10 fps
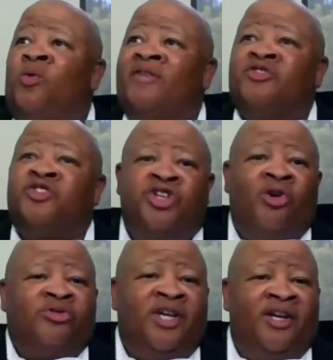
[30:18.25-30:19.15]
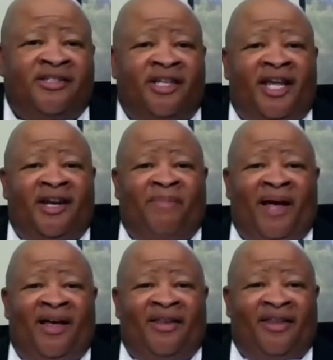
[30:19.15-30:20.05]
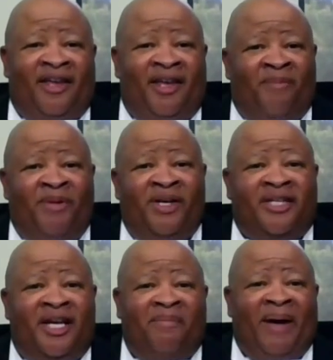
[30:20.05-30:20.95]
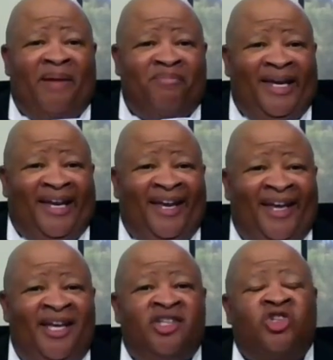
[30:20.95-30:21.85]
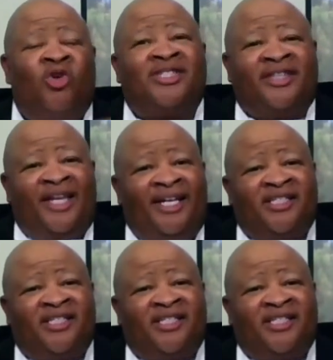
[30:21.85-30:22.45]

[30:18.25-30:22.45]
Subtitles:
well, if Joe's going to say that about him, he'll say it about me. So it's